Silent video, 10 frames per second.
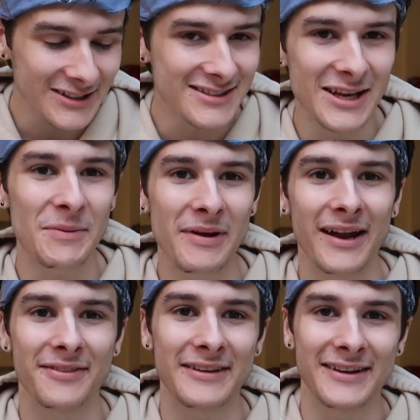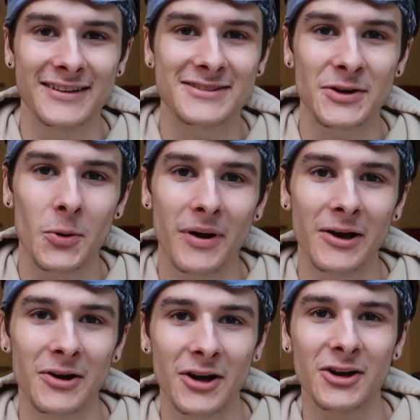to say bad things
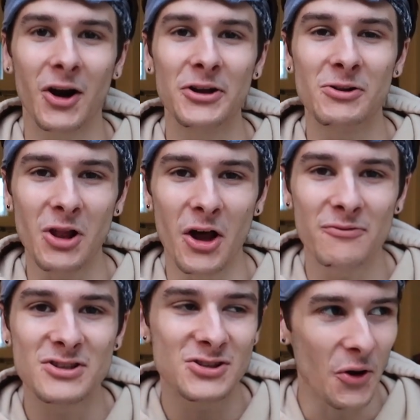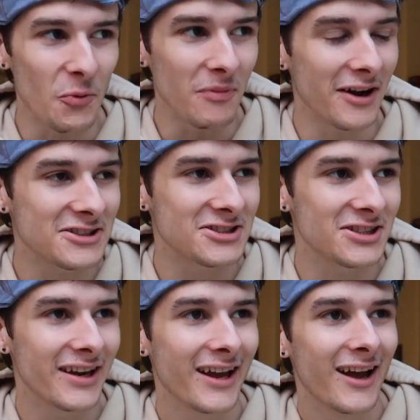about a car you love so
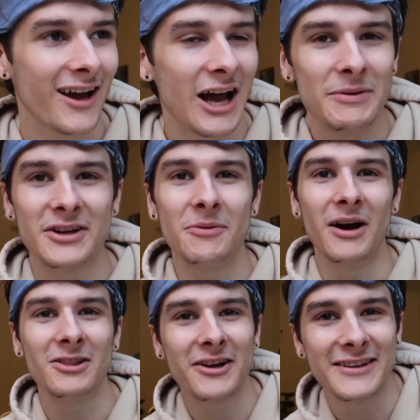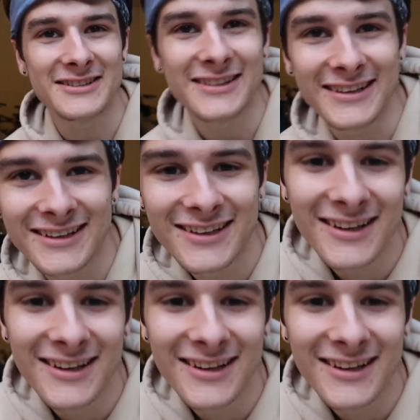much. I mean, come on, look at this thing.